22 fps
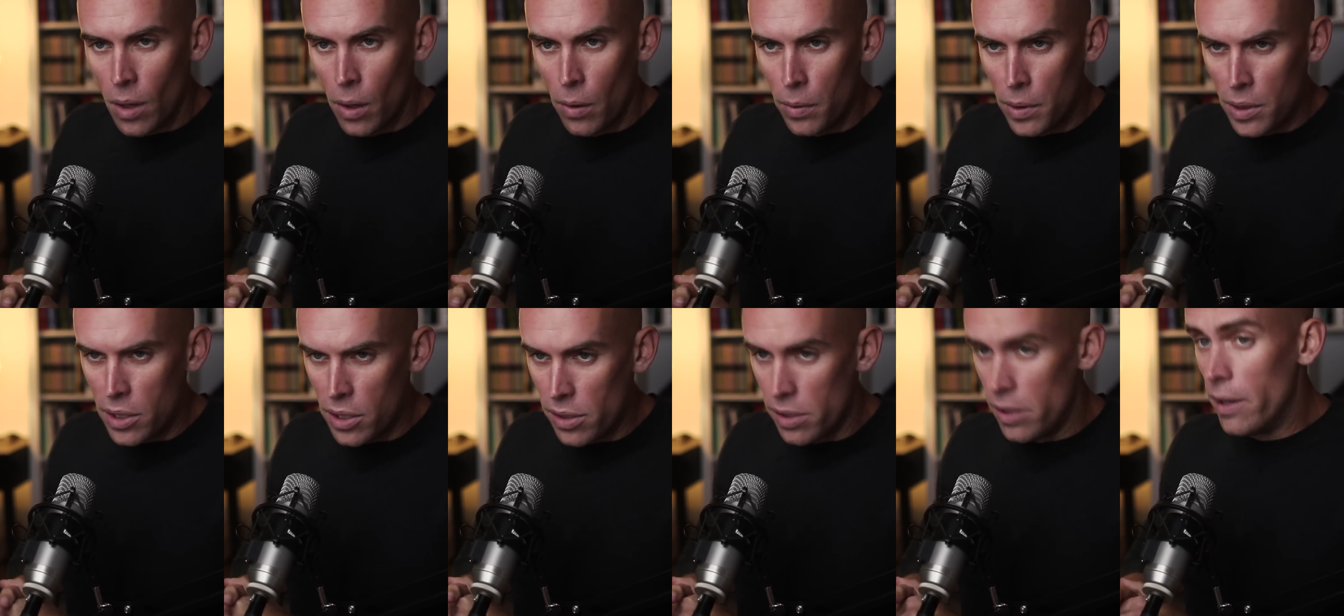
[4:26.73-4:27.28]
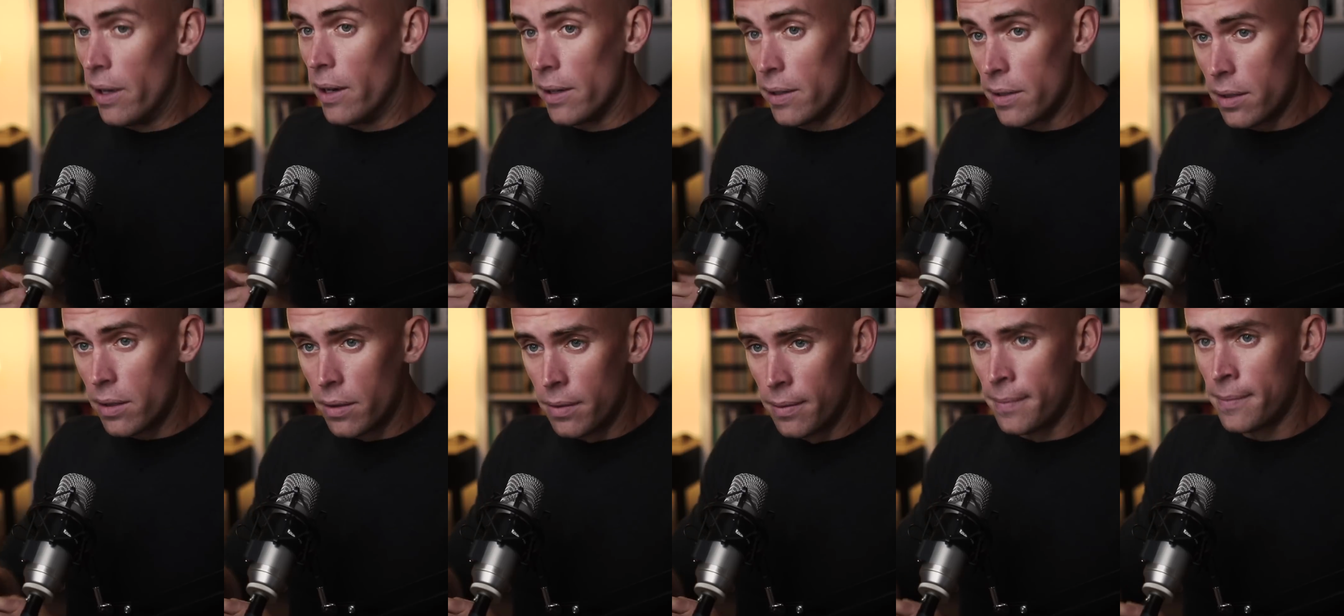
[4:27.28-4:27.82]
which is
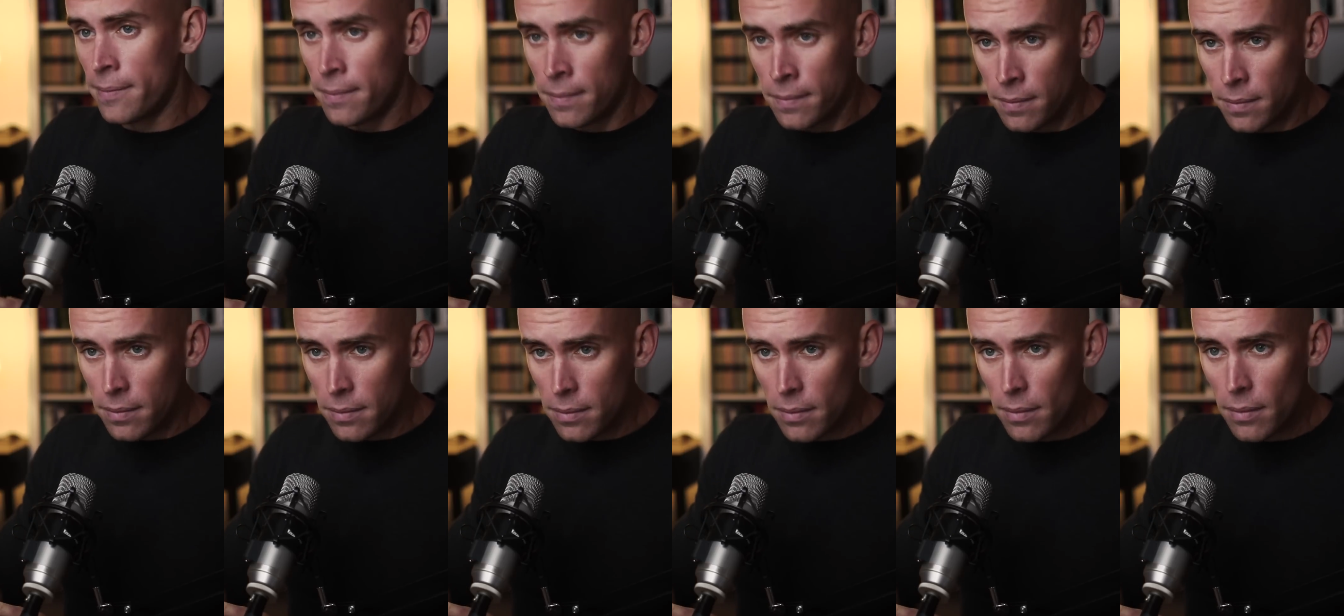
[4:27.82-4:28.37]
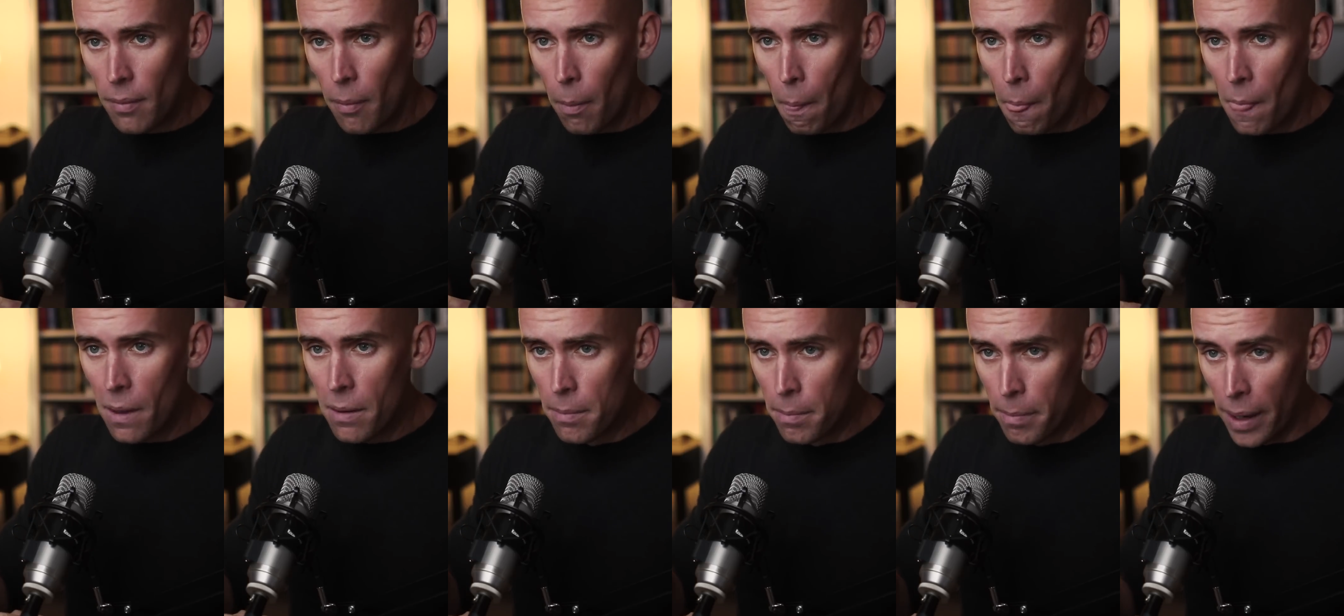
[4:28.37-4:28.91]
this:
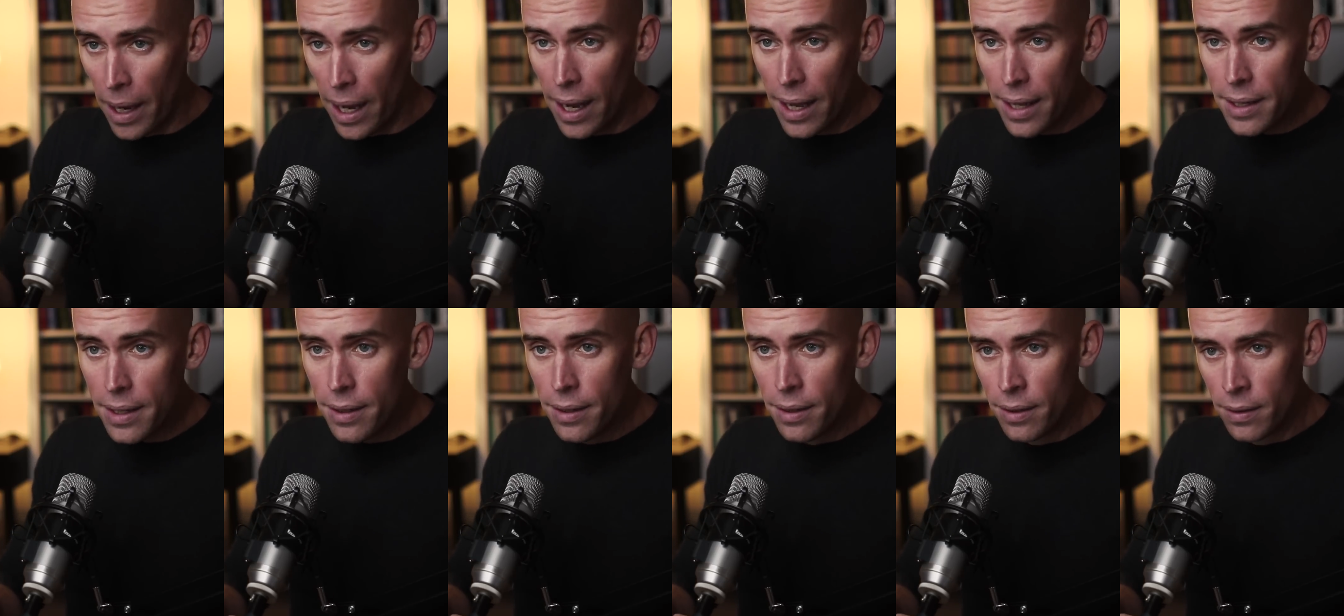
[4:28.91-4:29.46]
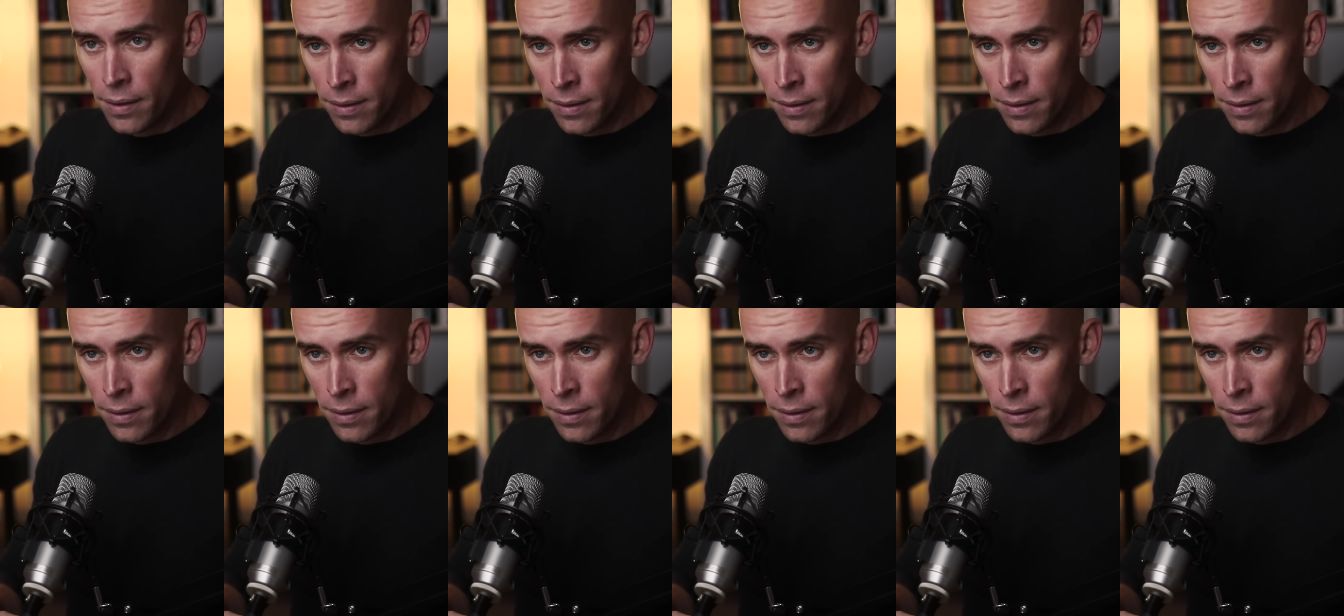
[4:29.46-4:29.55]
bad